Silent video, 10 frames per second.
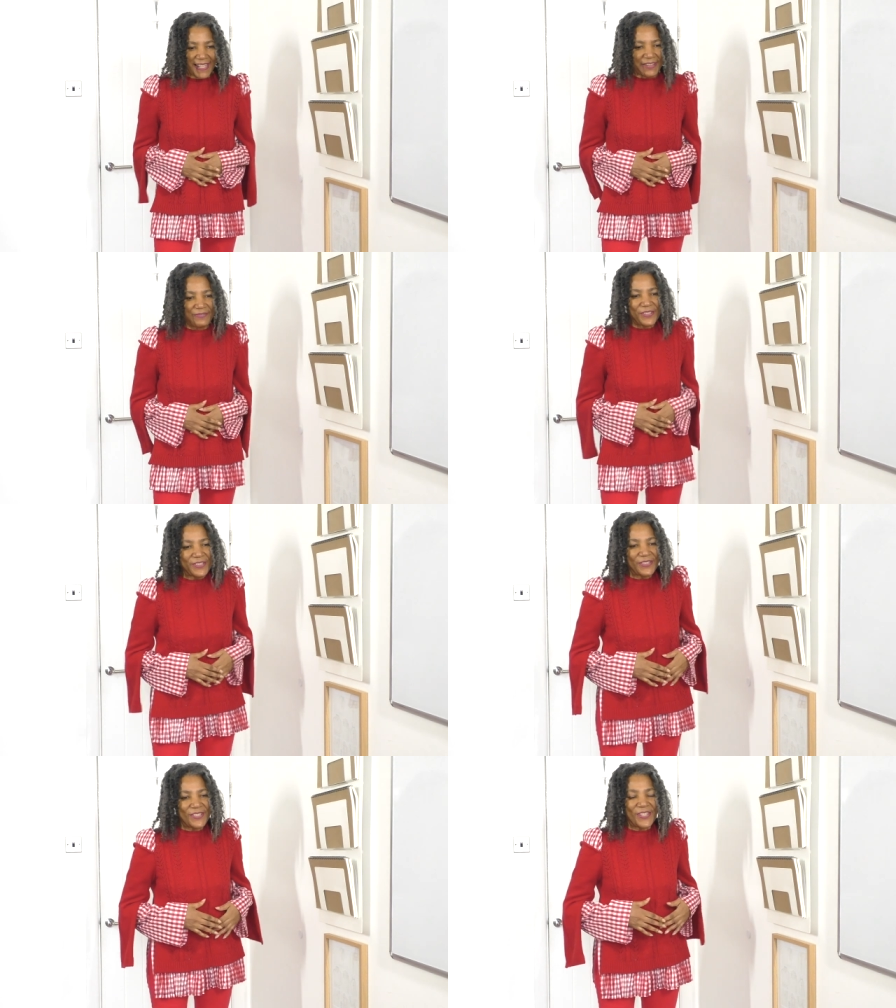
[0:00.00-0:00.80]
It
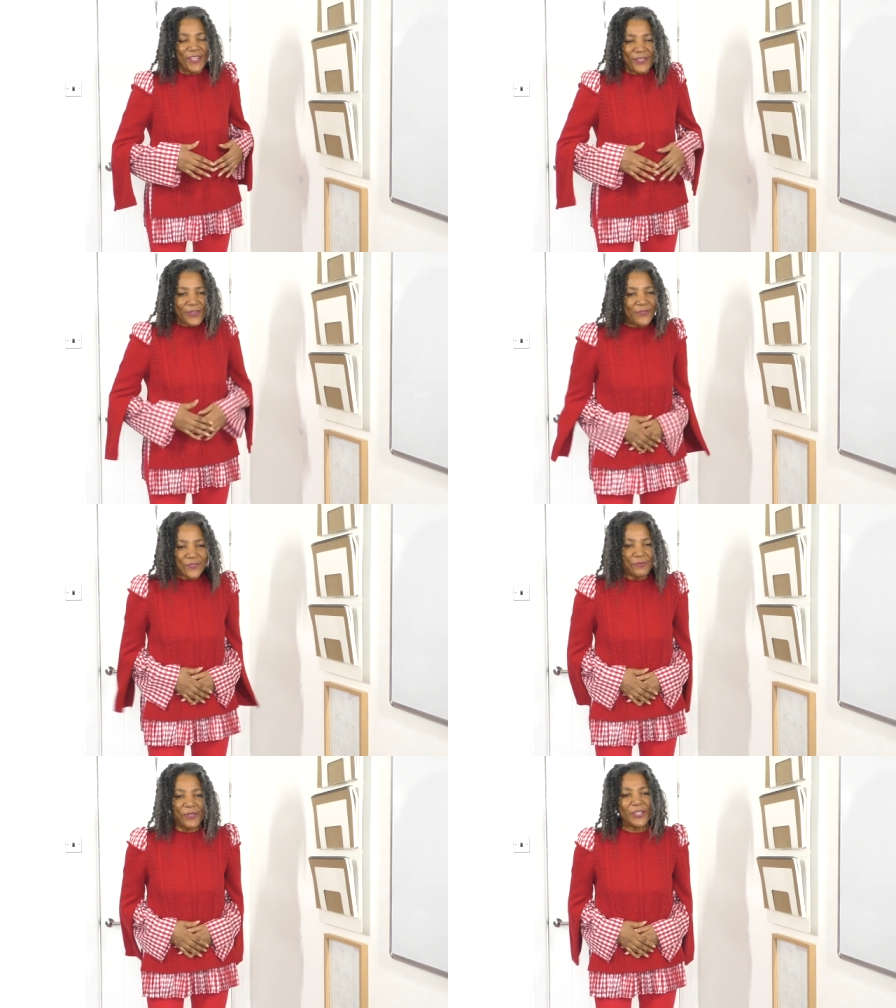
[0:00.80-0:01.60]
feels
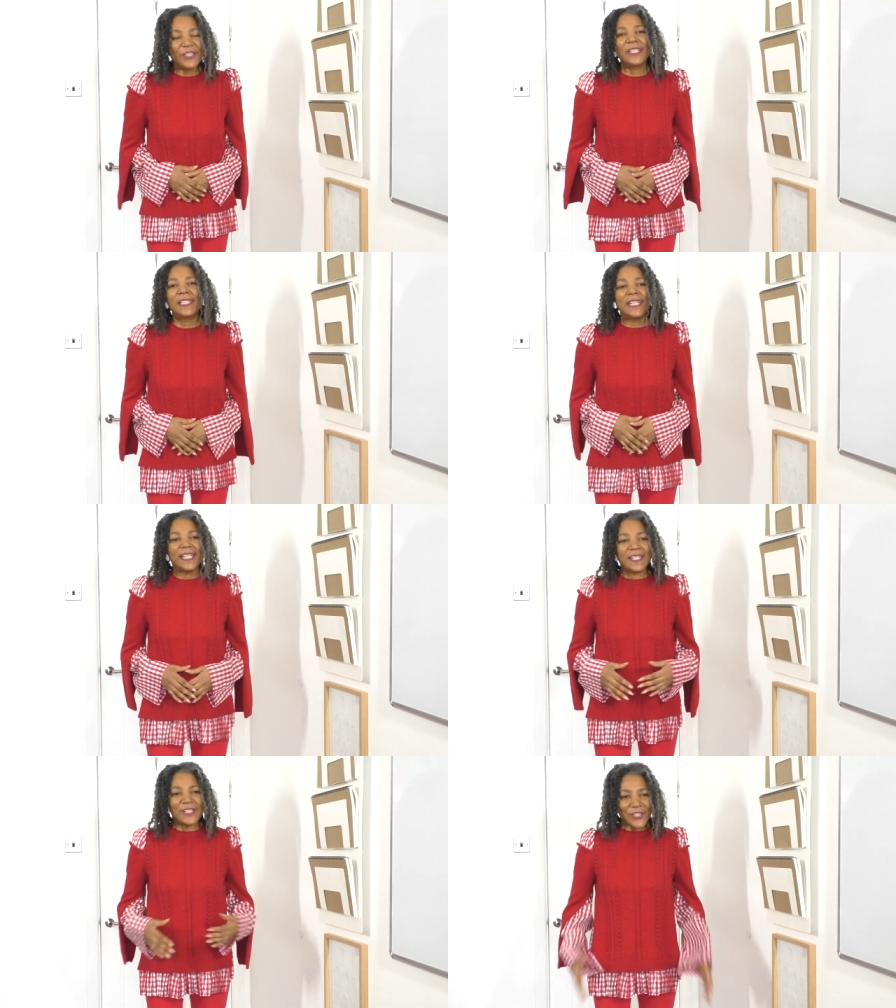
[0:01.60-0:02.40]
comfortable,
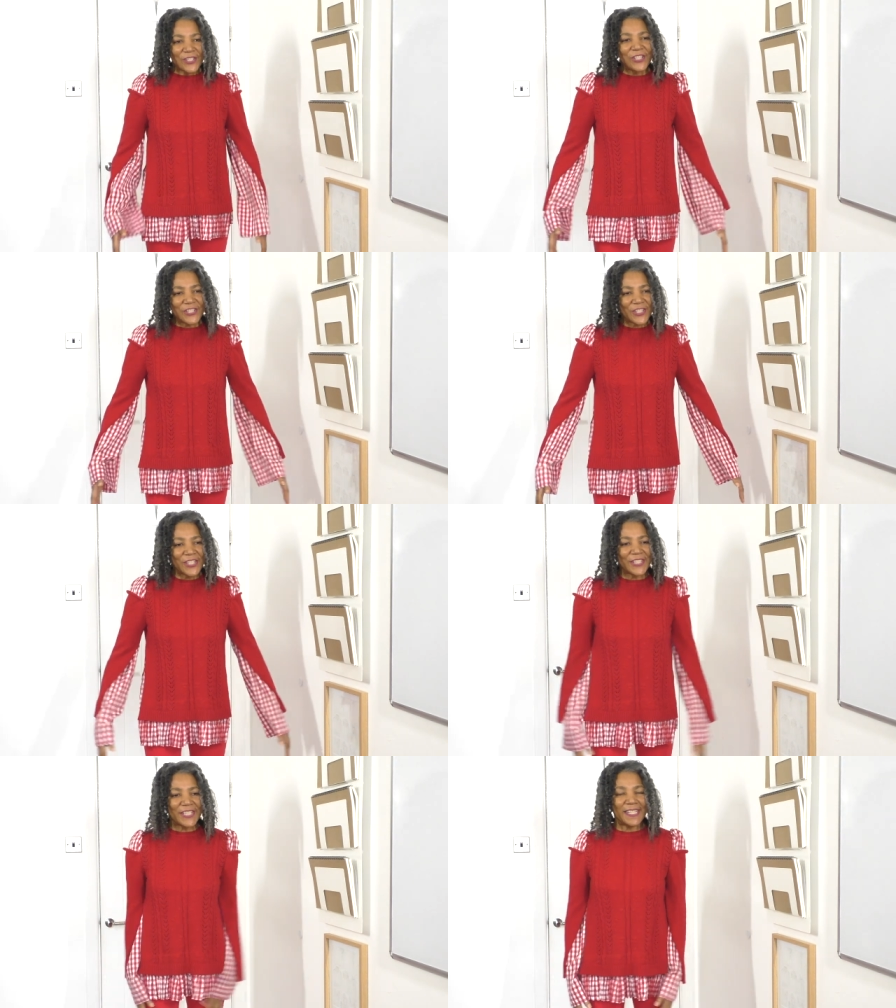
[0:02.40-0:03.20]
it's
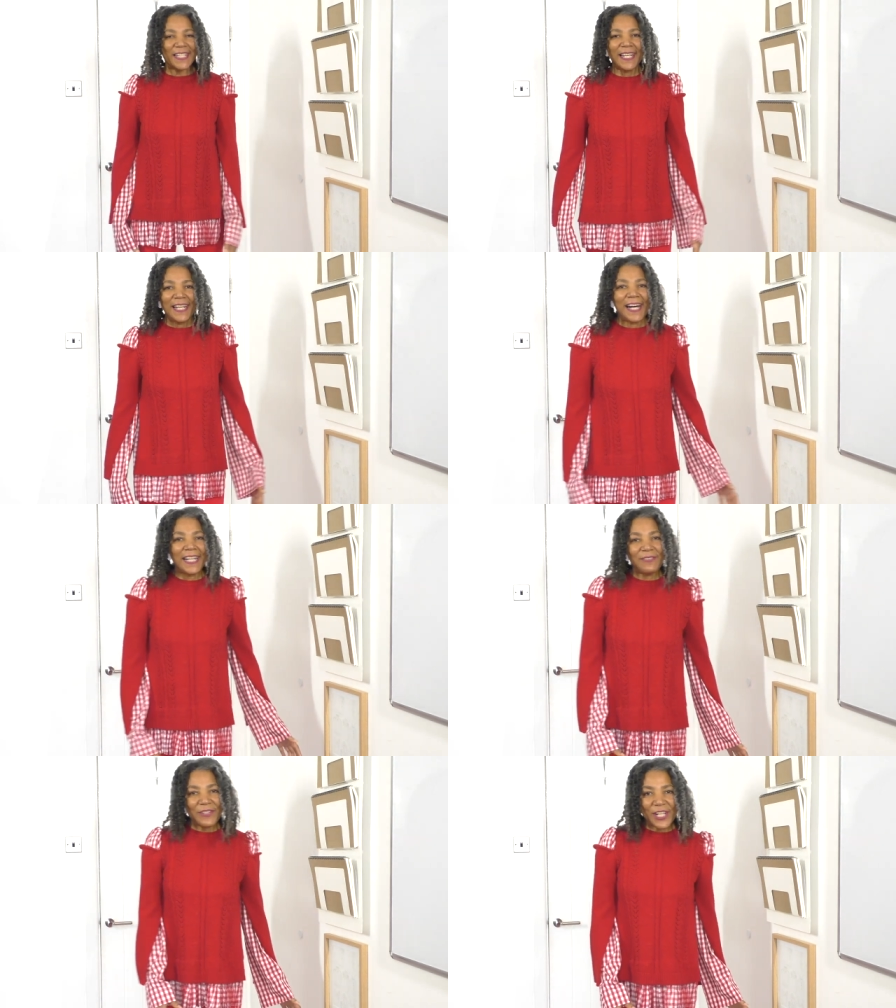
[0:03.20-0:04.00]
gorgeous.
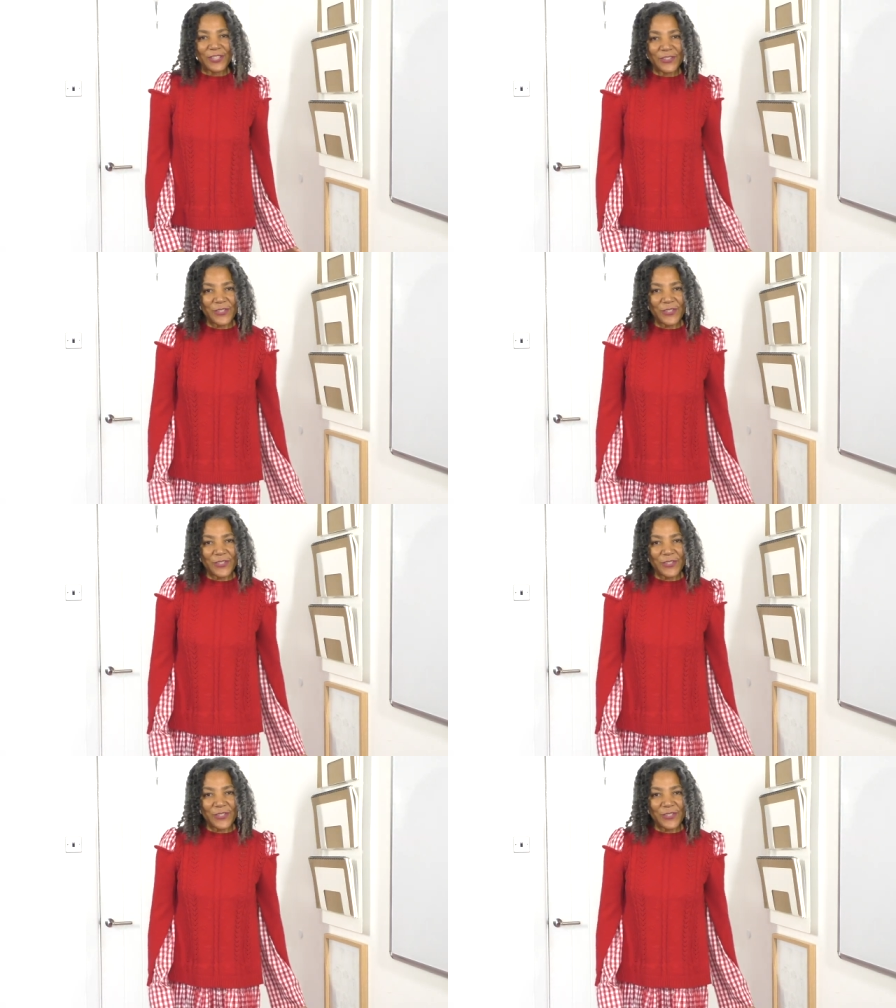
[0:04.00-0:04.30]
I'll give you a little